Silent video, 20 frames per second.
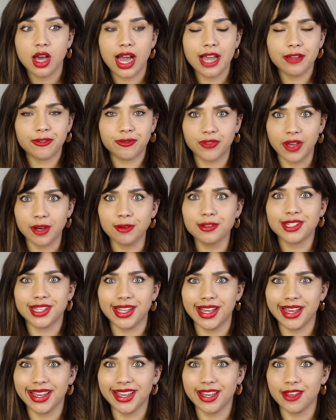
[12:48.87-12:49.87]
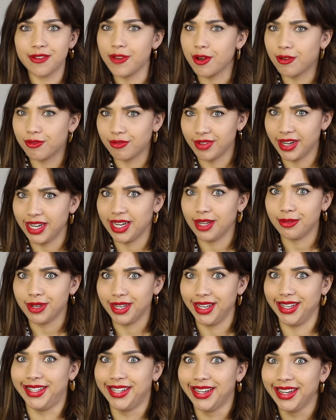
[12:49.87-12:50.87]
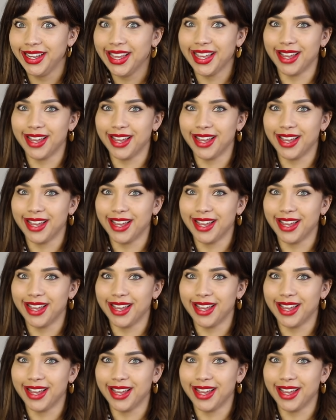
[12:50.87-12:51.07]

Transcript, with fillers: I felt it. It felt really weird.